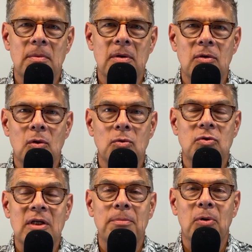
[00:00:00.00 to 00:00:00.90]
of those
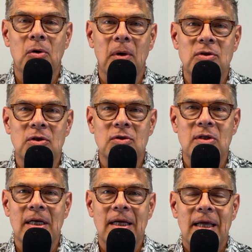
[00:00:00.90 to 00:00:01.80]
deeper questions
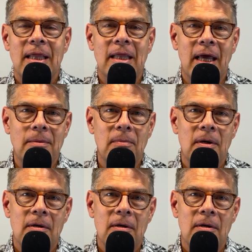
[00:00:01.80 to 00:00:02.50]
that then